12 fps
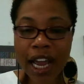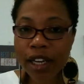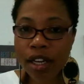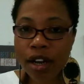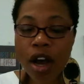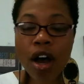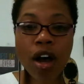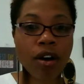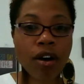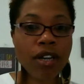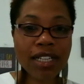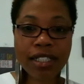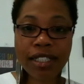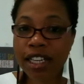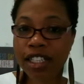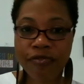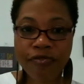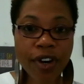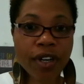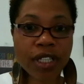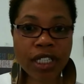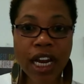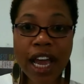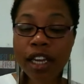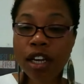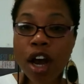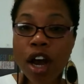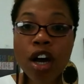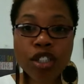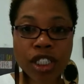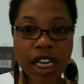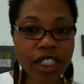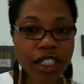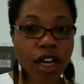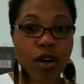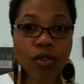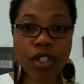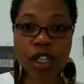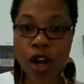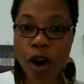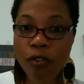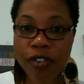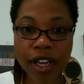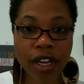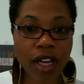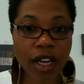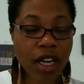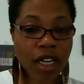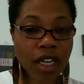I can call Stacey Ferguson. I can call Jay Stone, Zenobia,